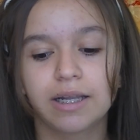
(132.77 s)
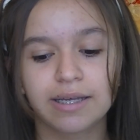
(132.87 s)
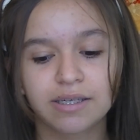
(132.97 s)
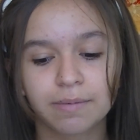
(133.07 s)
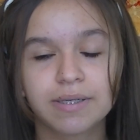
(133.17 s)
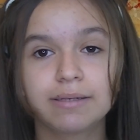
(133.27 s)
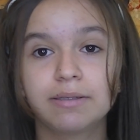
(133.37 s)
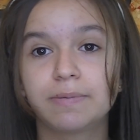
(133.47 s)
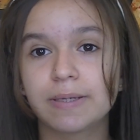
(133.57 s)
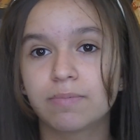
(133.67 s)

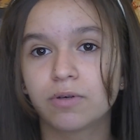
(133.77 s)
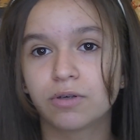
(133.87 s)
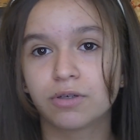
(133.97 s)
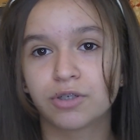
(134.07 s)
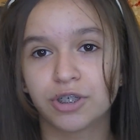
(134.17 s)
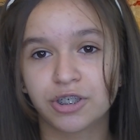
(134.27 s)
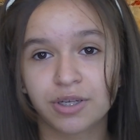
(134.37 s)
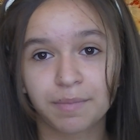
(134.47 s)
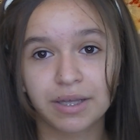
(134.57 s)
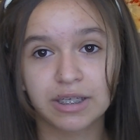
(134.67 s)
Sometimes people search
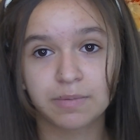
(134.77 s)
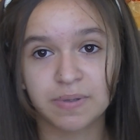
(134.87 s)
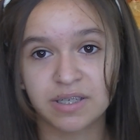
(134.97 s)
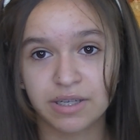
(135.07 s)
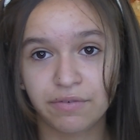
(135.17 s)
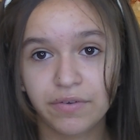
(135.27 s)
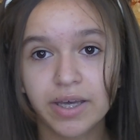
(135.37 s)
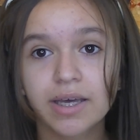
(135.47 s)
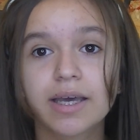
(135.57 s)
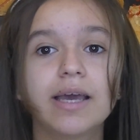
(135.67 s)
something in
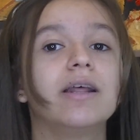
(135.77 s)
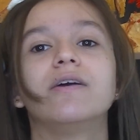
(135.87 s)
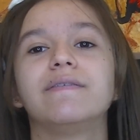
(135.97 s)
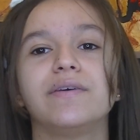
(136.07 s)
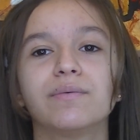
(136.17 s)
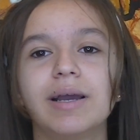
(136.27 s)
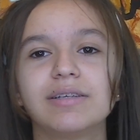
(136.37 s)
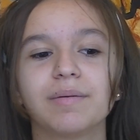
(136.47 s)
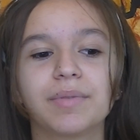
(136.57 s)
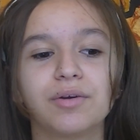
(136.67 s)
specific and if you
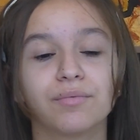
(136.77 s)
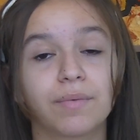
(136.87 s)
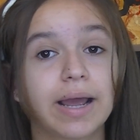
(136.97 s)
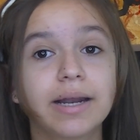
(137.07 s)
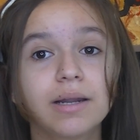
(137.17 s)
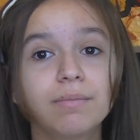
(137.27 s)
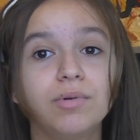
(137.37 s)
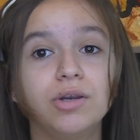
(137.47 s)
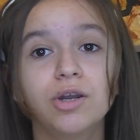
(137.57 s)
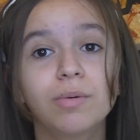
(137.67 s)
write something
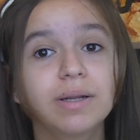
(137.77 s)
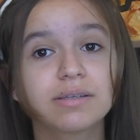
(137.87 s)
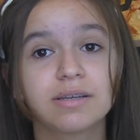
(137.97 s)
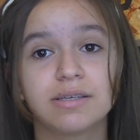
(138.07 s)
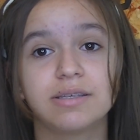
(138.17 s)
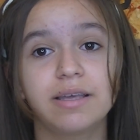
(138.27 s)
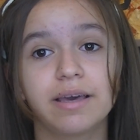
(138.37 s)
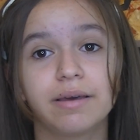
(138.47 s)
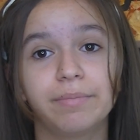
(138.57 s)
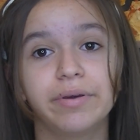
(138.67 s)
random, nobody's gonna
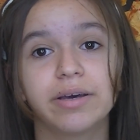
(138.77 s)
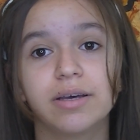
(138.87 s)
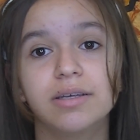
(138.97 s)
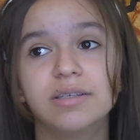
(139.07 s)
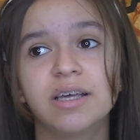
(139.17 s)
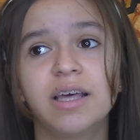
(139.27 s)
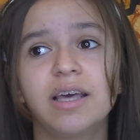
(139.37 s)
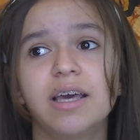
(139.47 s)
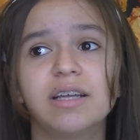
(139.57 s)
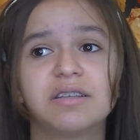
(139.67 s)
see it because
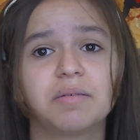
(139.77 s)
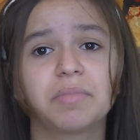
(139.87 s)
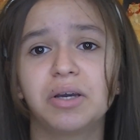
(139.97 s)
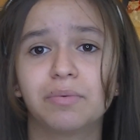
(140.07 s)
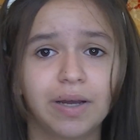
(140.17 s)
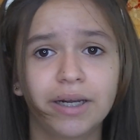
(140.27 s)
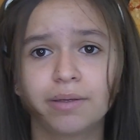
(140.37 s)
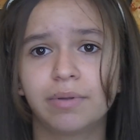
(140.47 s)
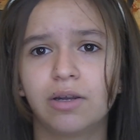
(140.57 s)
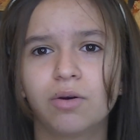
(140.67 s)
it's something
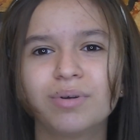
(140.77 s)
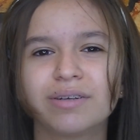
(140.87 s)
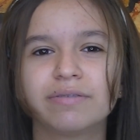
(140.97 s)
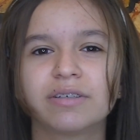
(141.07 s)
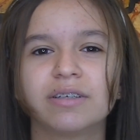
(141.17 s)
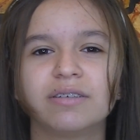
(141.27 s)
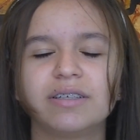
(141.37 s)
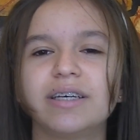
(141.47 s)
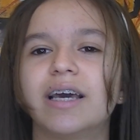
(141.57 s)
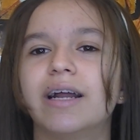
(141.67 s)
random that nobody's ever gonna
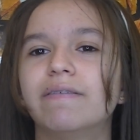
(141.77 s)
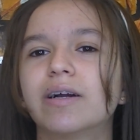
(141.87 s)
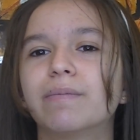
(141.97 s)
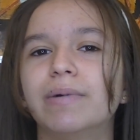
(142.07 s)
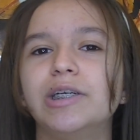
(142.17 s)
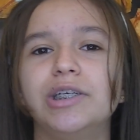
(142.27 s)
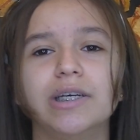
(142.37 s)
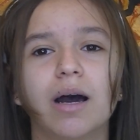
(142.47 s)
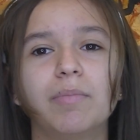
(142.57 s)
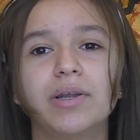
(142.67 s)
see. And I recommend
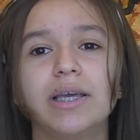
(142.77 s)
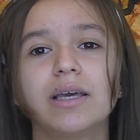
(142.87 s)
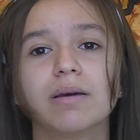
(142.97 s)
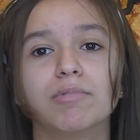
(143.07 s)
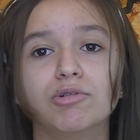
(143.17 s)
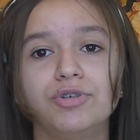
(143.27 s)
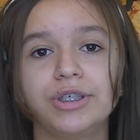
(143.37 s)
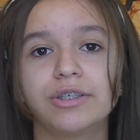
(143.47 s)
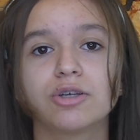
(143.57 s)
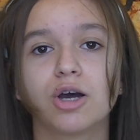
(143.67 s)
not putting
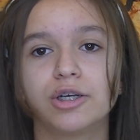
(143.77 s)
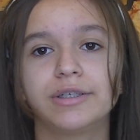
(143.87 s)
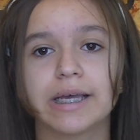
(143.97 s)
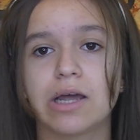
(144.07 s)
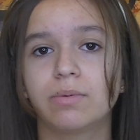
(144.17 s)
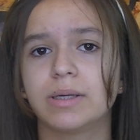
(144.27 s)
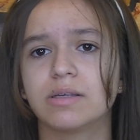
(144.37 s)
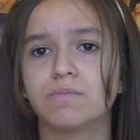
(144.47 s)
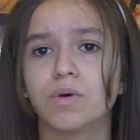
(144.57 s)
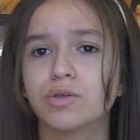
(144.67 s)
emojis on your title
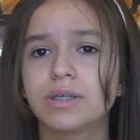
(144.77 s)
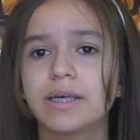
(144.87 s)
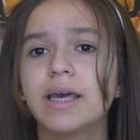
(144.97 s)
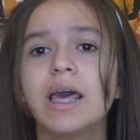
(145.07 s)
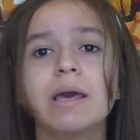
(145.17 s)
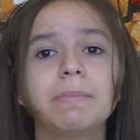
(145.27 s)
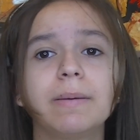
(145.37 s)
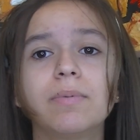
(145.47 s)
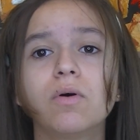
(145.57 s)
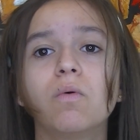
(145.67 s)
because mostly
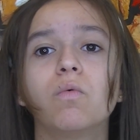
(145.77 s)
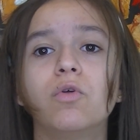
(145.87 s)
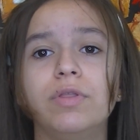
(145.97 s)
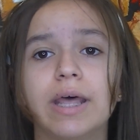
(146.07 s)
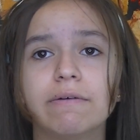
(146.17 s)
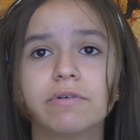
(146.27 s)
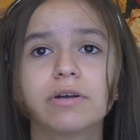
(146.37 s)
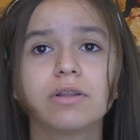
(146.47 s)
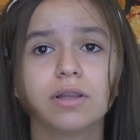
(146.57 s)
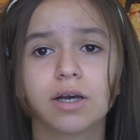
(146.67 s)
people will
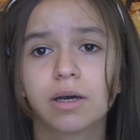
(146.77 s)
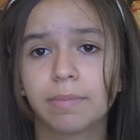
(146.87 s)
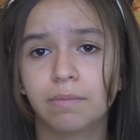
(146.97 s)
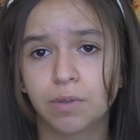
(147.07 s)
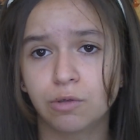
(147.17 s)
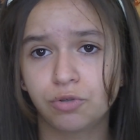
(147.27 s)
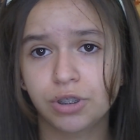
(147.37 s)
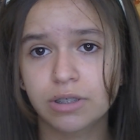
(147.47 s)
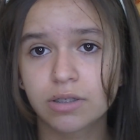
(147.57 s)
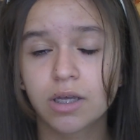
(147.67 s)
never look up
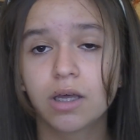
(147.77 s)
emojis